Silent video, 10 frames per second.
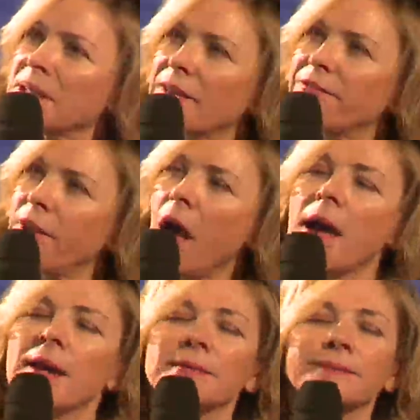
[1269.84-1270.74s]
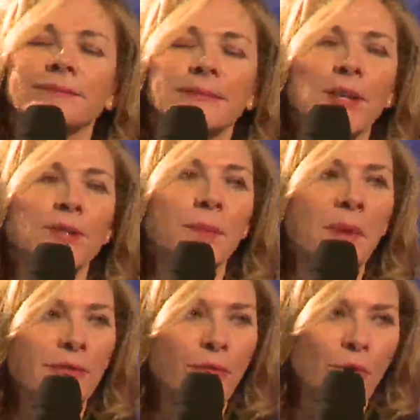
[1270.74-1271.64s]
it's like flying. I used that
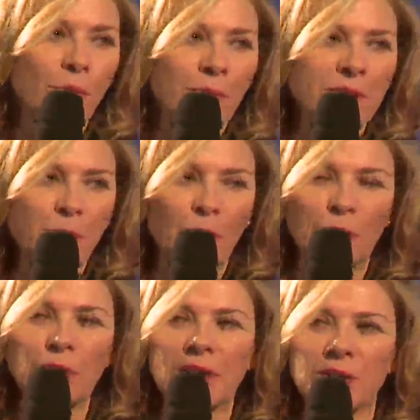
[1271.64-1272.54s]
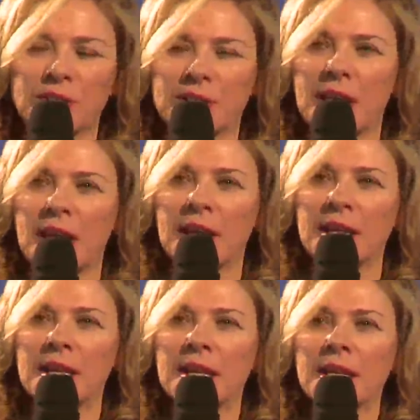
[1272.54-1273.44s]
metaphor when we spoke earlier
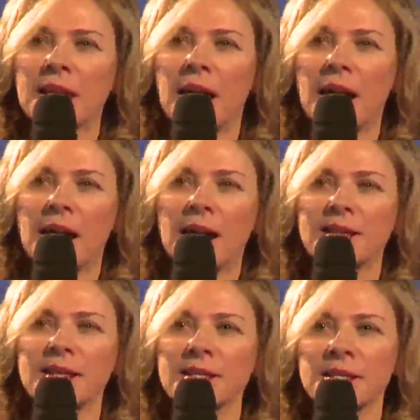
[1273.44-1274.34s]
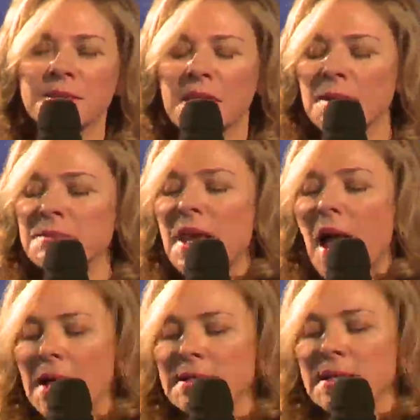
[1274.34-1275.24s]
today. I think sometimes
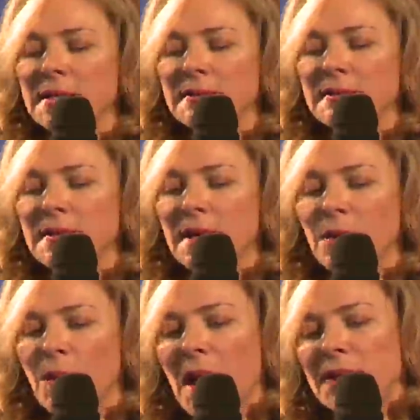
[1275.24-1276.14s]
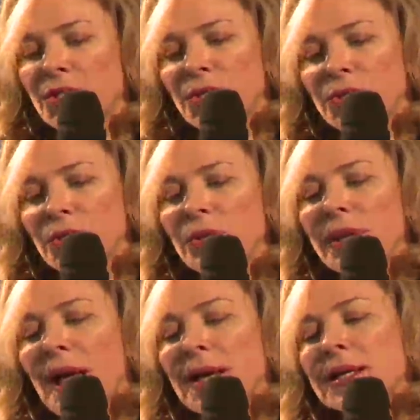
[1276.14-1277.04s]
acting and the way I choose to
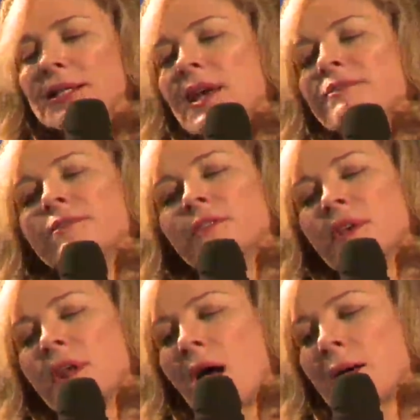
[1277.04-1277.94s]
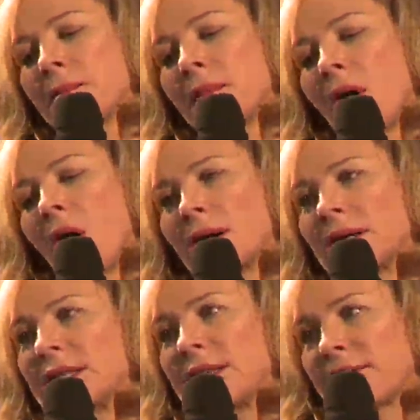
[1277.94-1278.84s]
look at it is I feel that I'm on
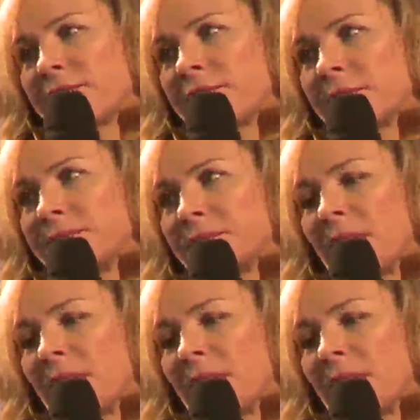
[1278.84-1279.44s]
a cliff